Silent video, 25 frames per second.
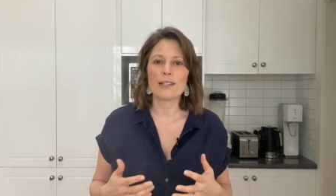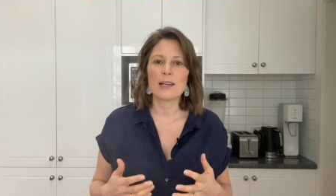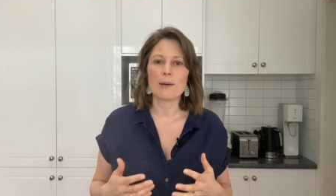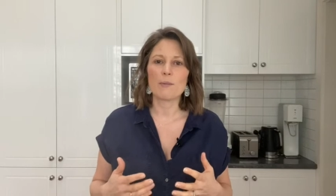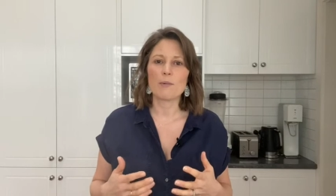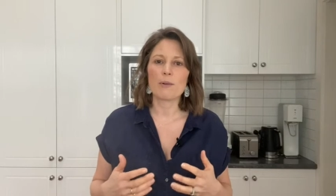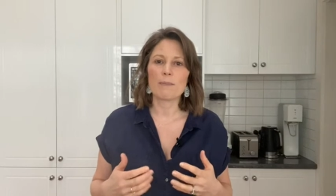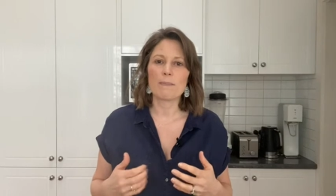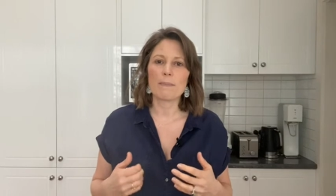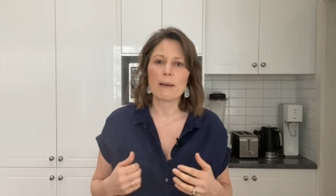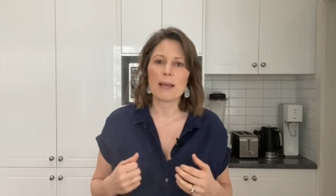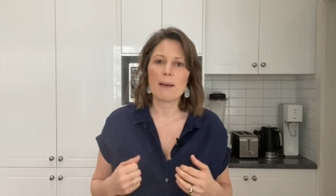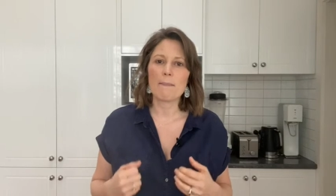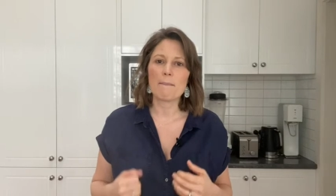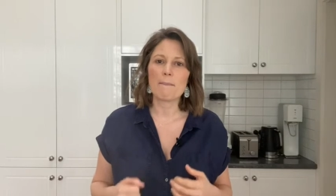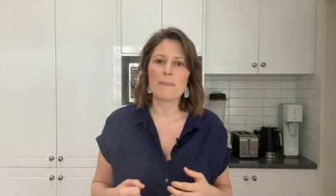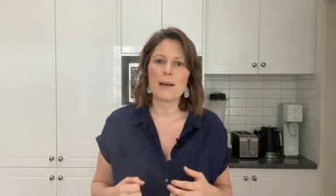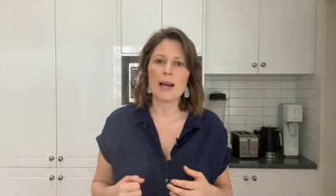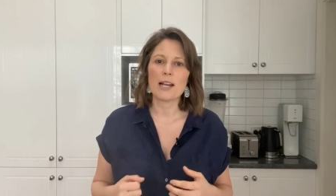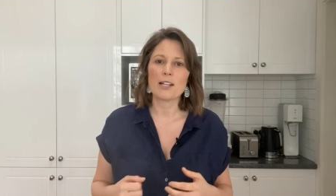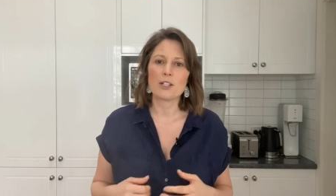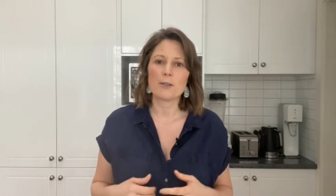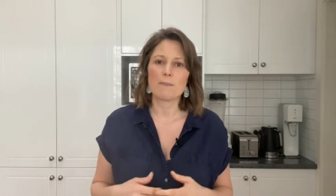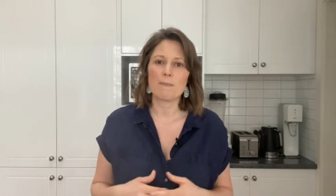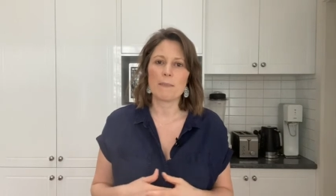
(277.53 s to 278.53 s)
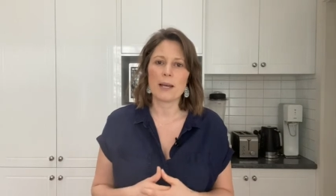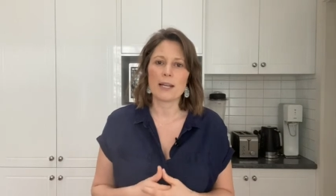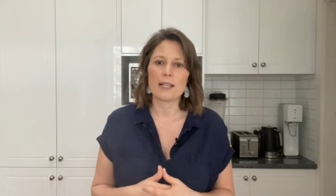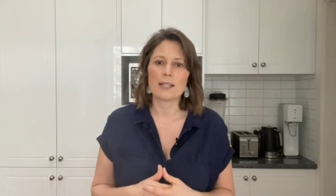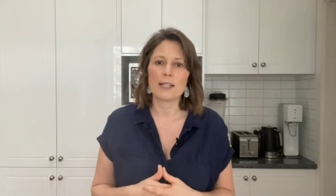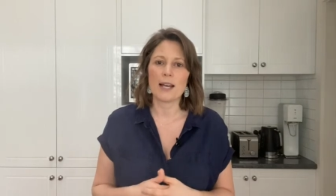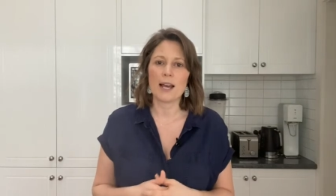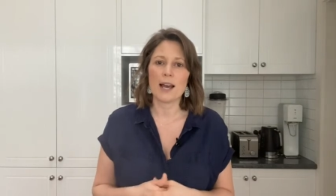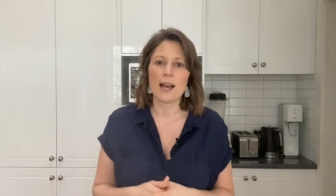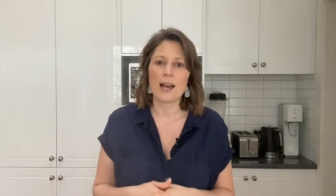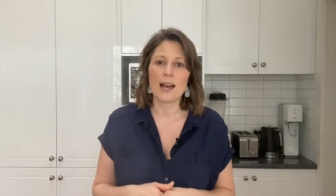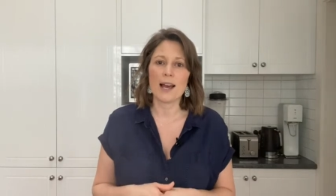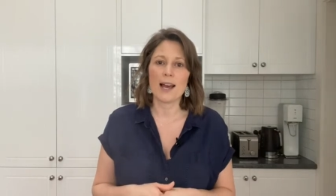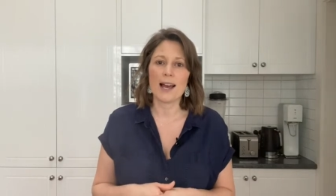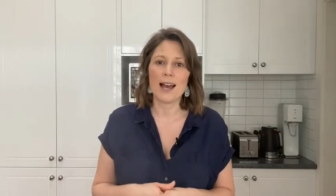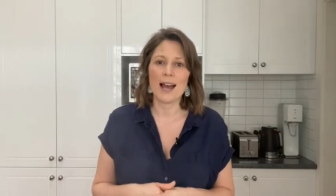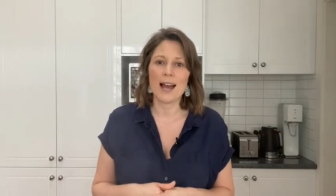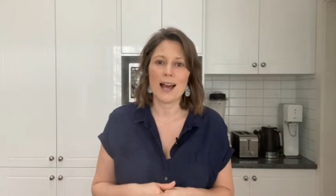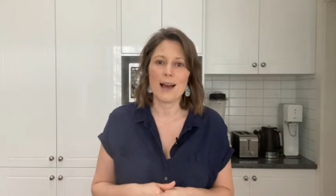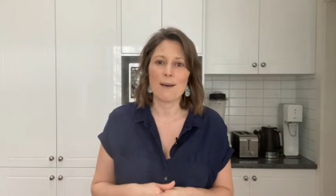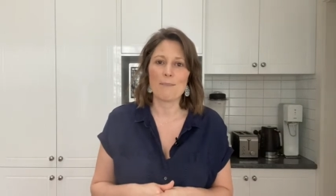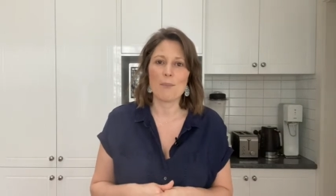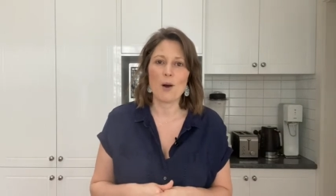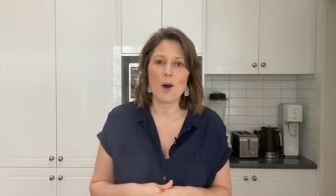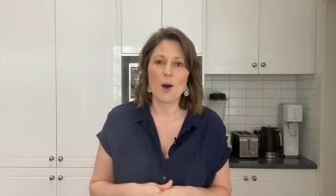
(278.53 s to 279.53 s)
That would be a much better
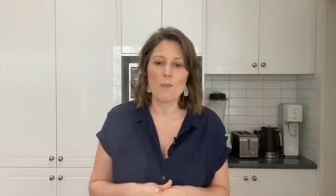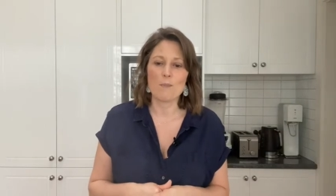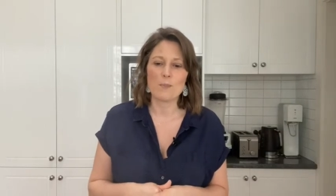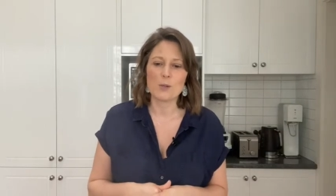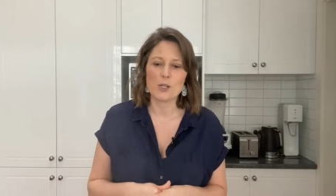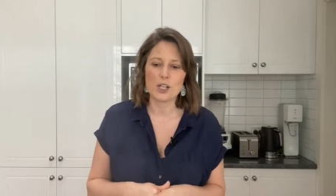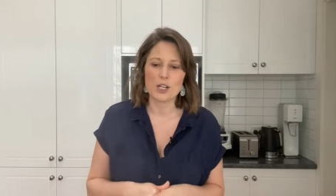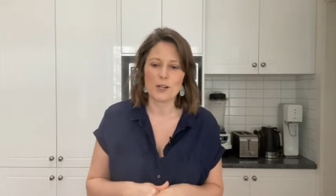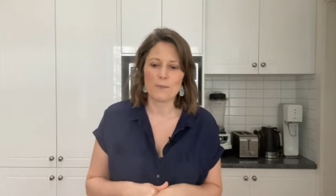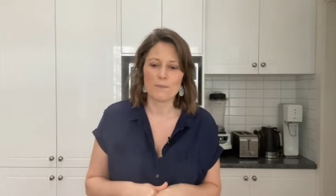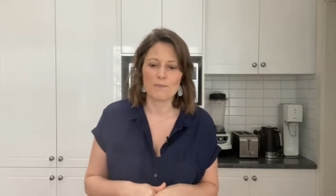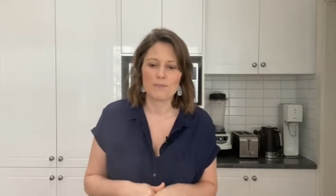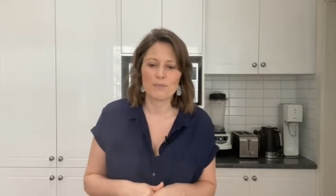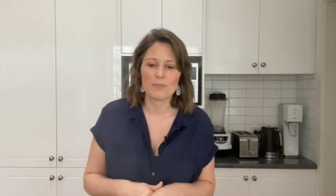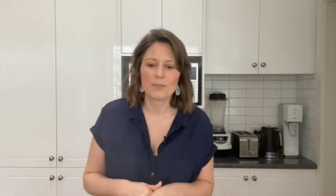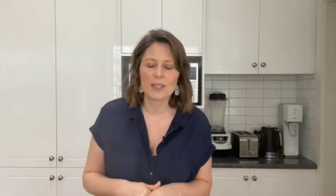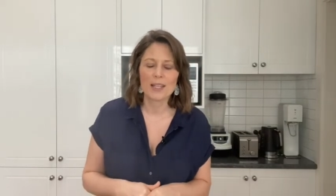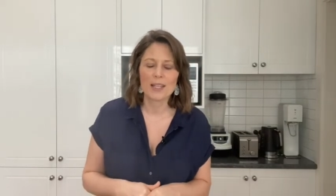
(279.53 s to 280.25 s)
option.